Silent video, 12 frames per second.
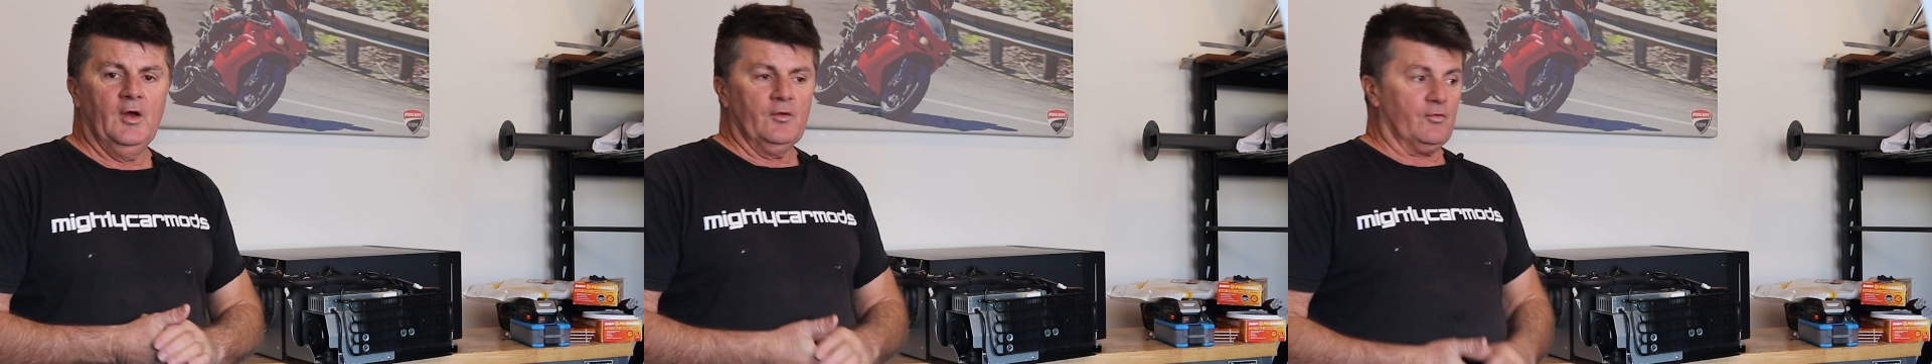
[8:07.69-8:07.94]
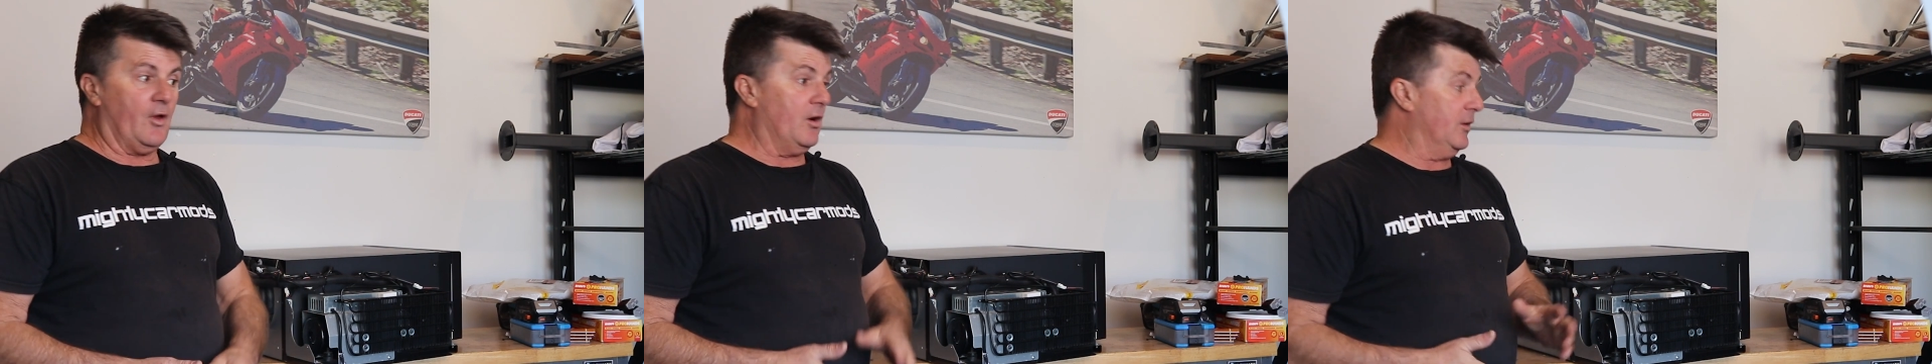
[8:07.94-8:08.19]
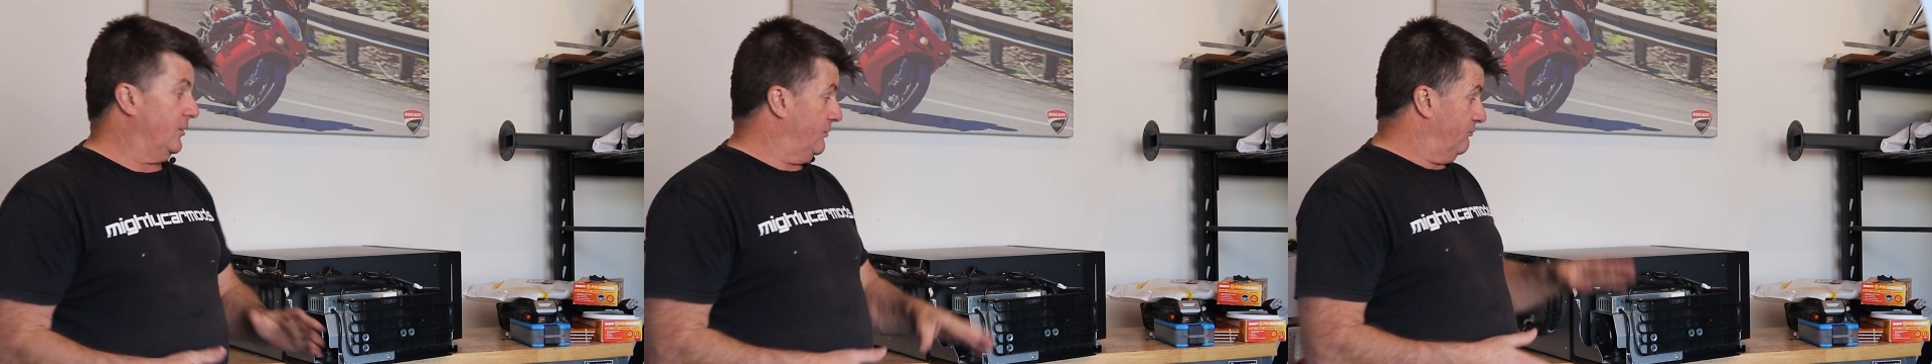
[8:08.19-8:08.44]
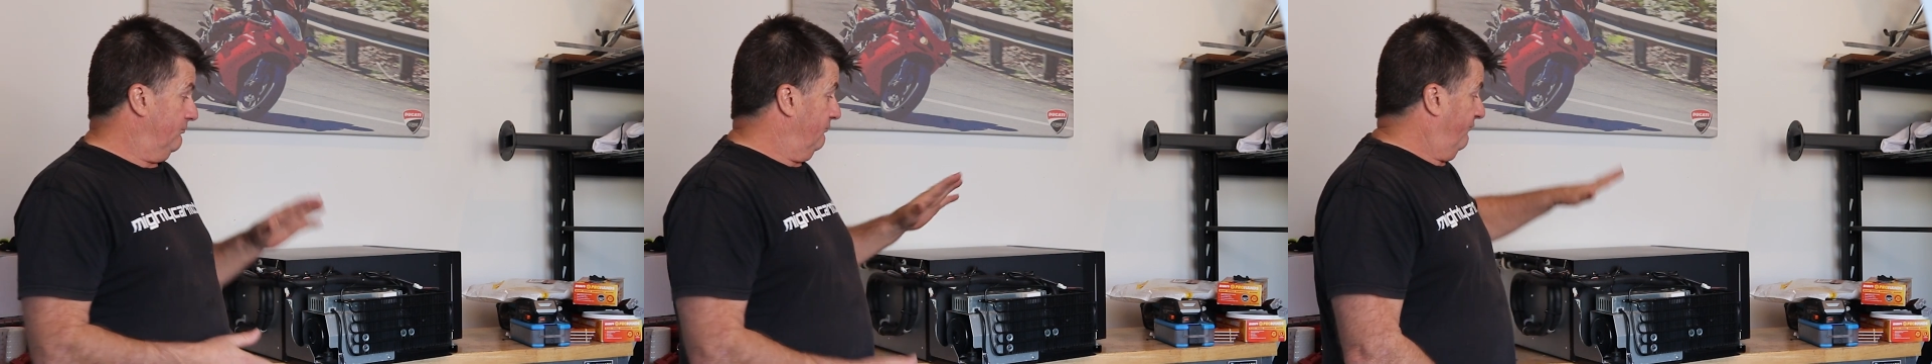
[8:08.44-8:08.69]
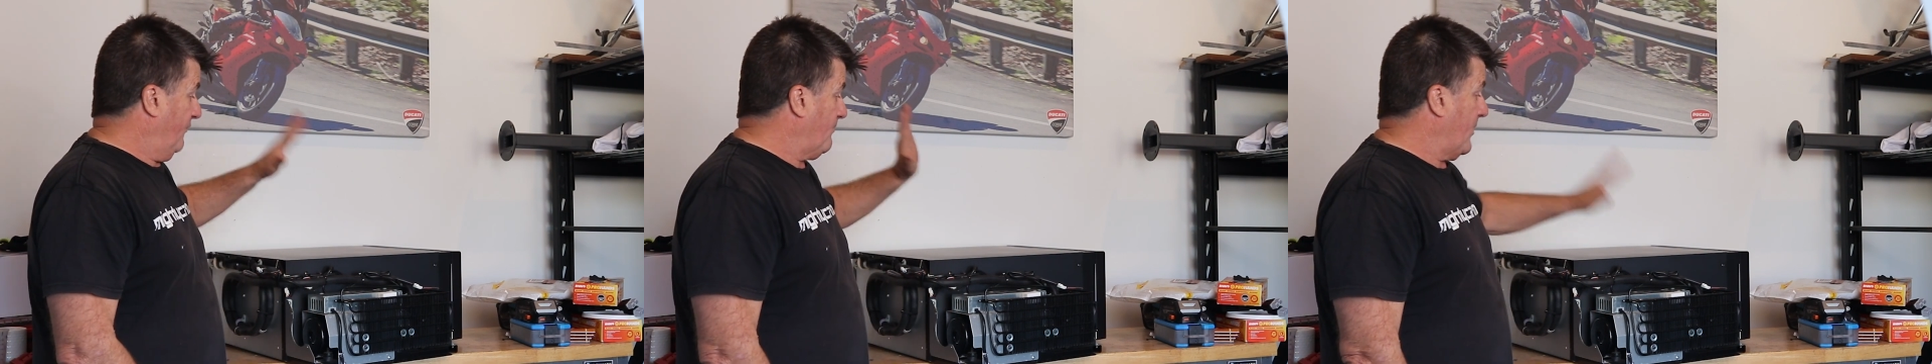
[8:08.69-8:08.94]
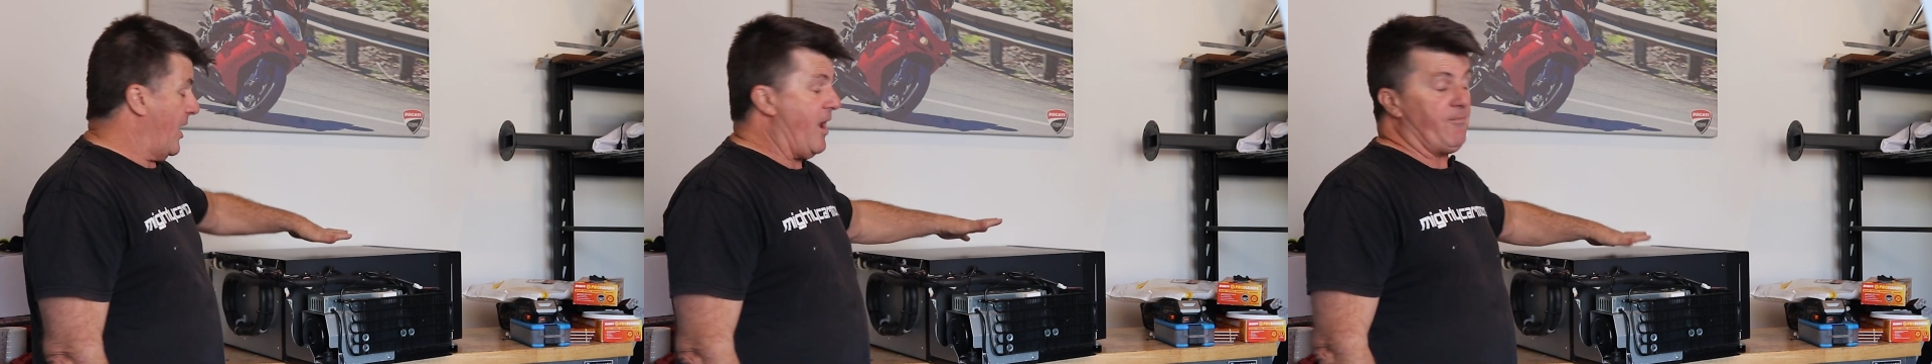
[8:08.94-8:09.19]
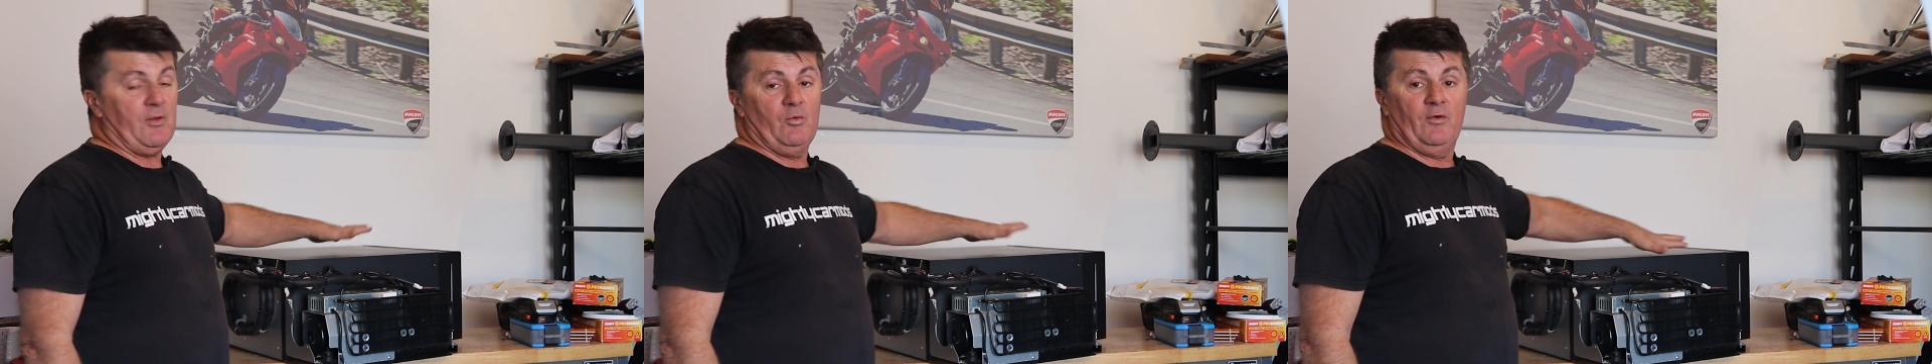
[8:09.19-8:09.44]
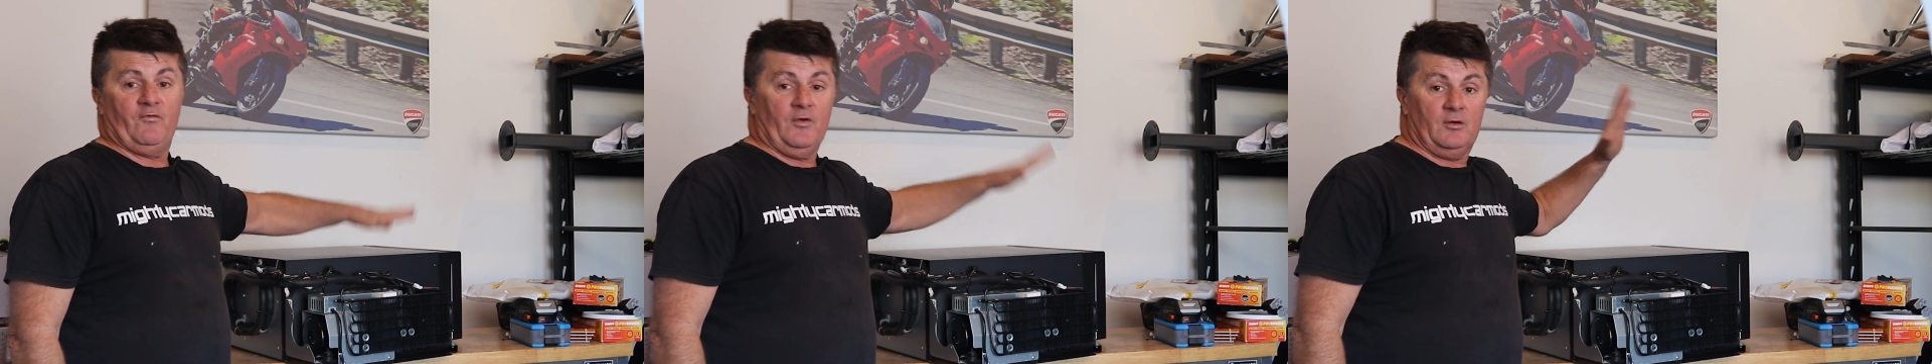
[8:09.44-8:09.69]
So it's very happy
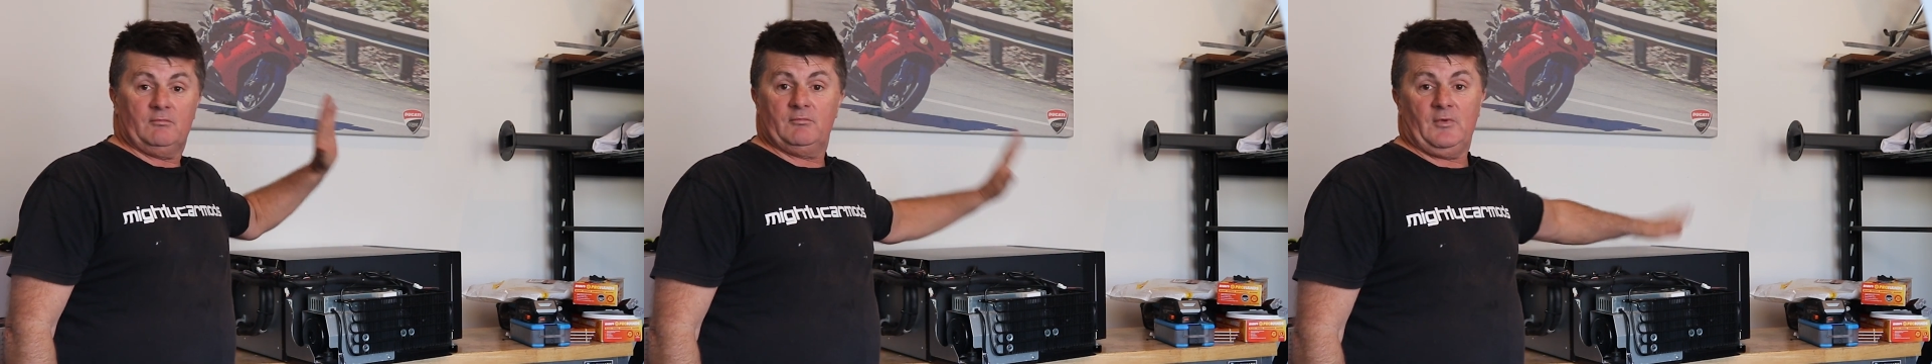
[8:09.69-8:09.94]
with it.